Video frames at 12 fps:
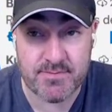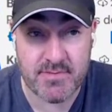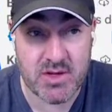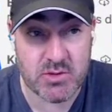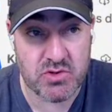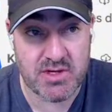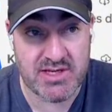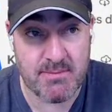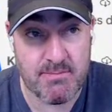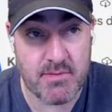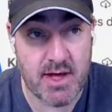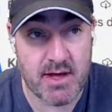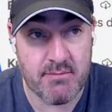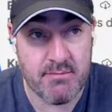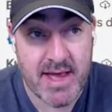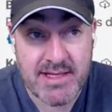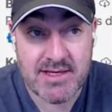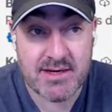what's known as a
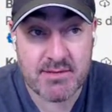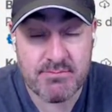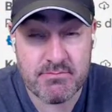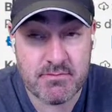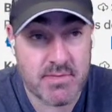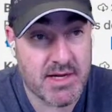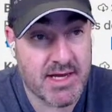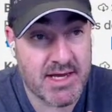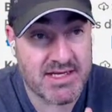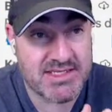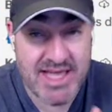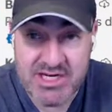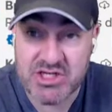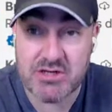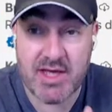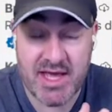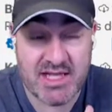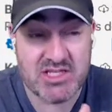meta extension
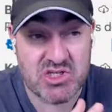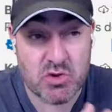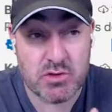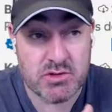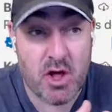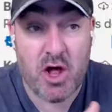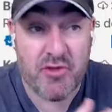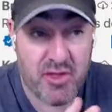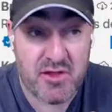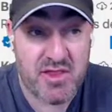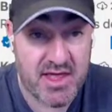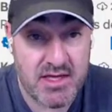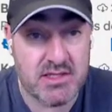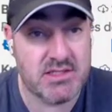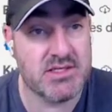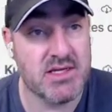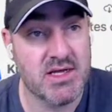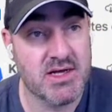that installs other
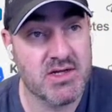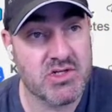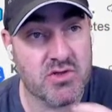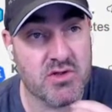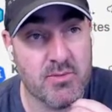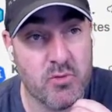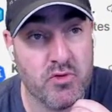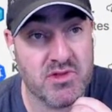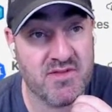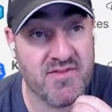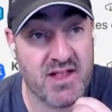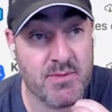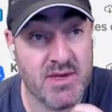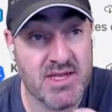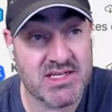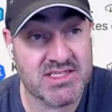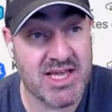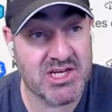things. So the remote development
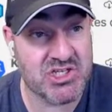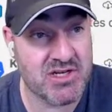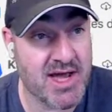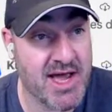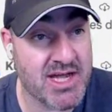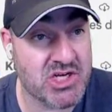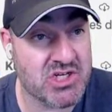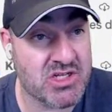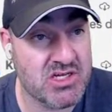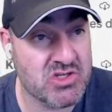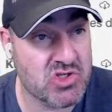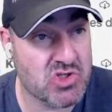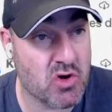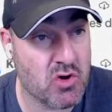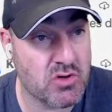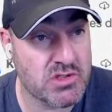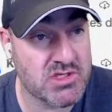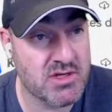extension actually
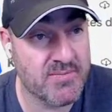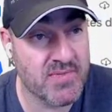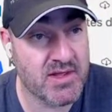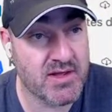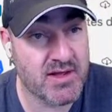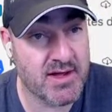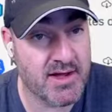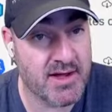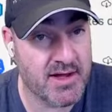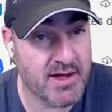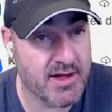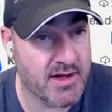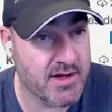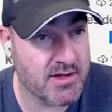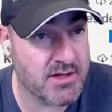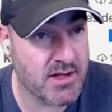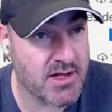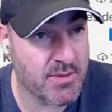installs
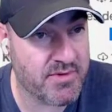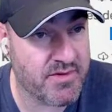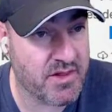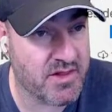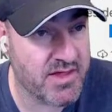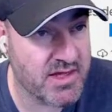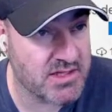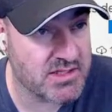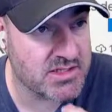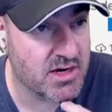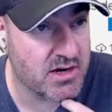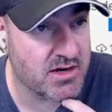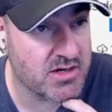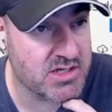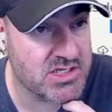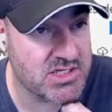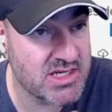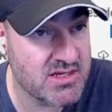a couple of other things. It's harder to
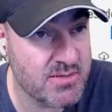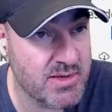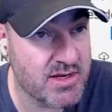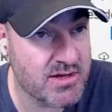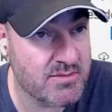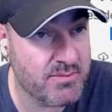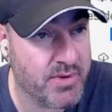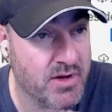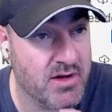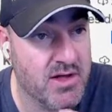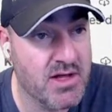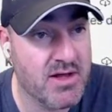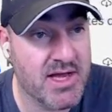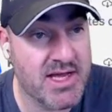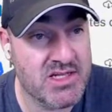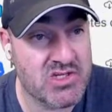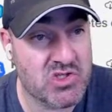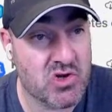see at the minute, but it
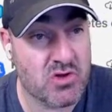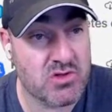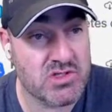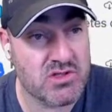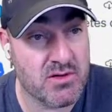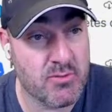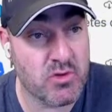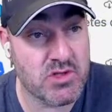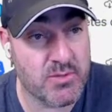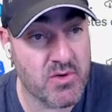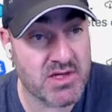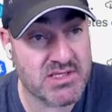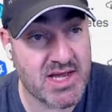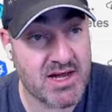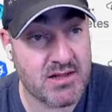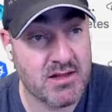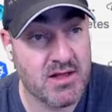installs the remote WSL,